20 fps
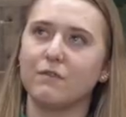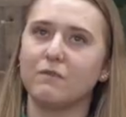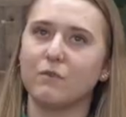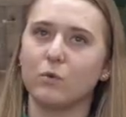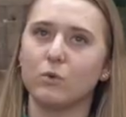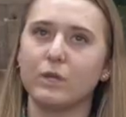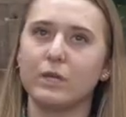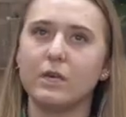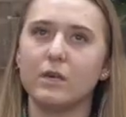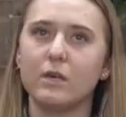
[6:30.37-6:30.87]

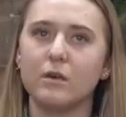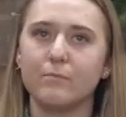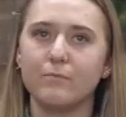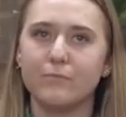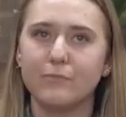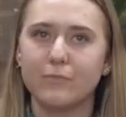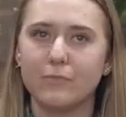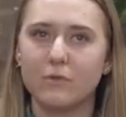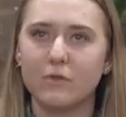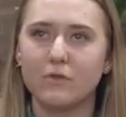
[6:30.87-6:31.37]
fully
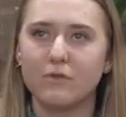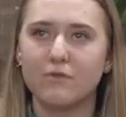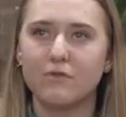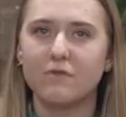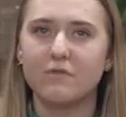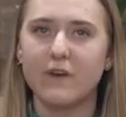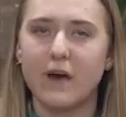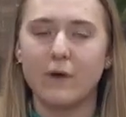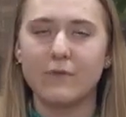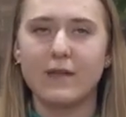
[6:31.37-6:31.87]

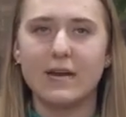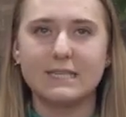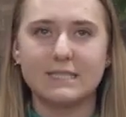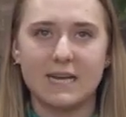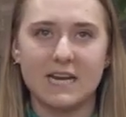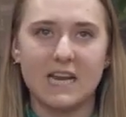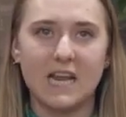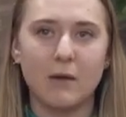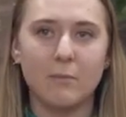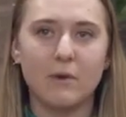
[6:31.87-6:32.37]
found that
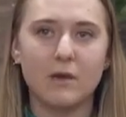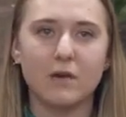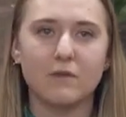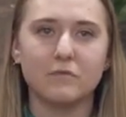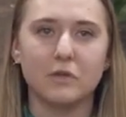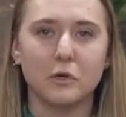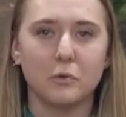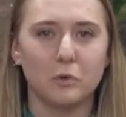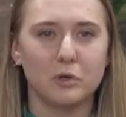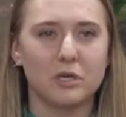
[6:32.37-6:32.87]
dynamic of
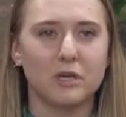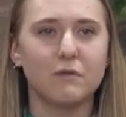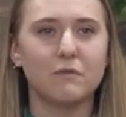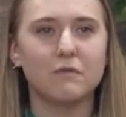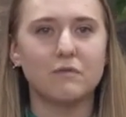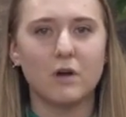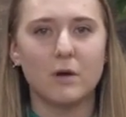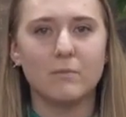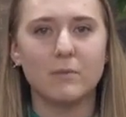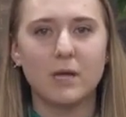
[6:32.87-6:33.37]
like working
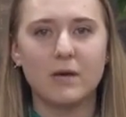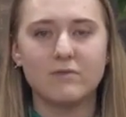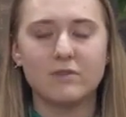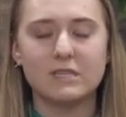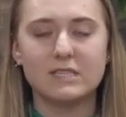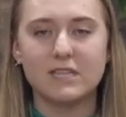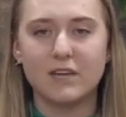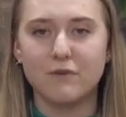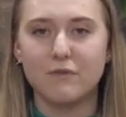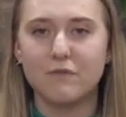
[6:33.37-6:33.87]
from love
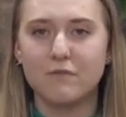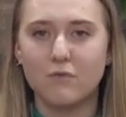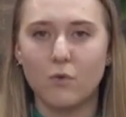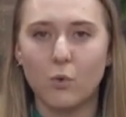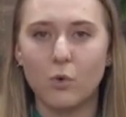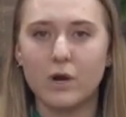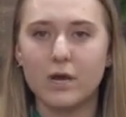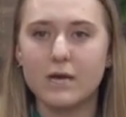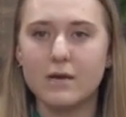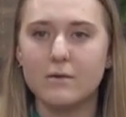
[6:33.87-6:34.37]
instead of
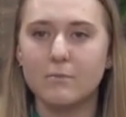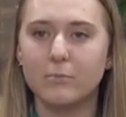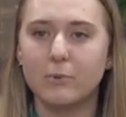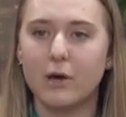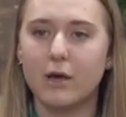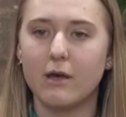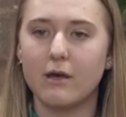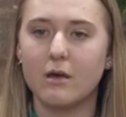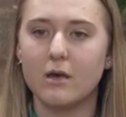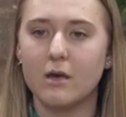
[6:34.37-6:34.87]
for it,
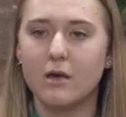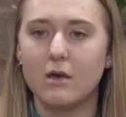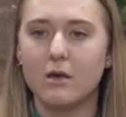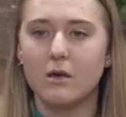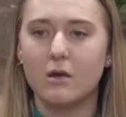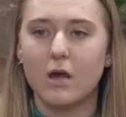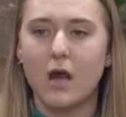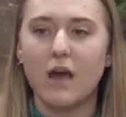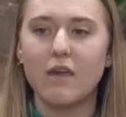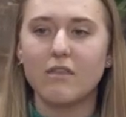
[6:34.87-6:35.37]
but
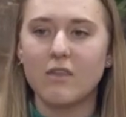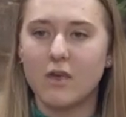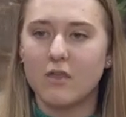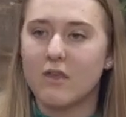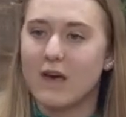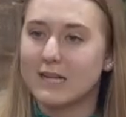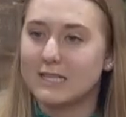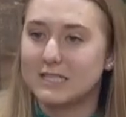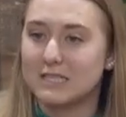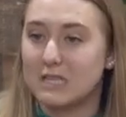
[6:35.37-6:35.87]
I think
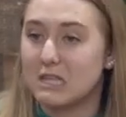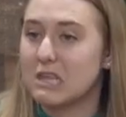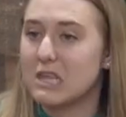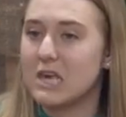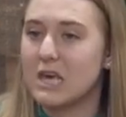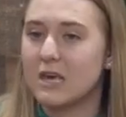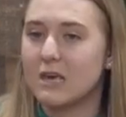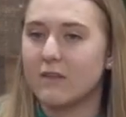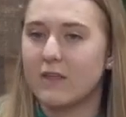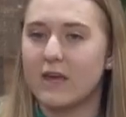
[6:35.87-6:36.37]
that's the
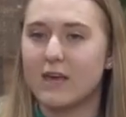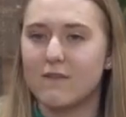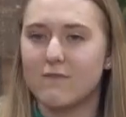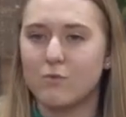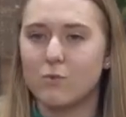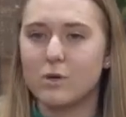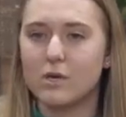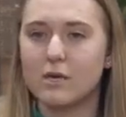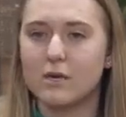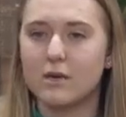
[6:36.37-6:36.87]
thing. Like if
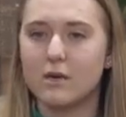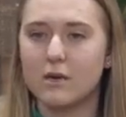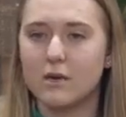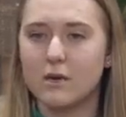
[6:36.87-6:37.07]
we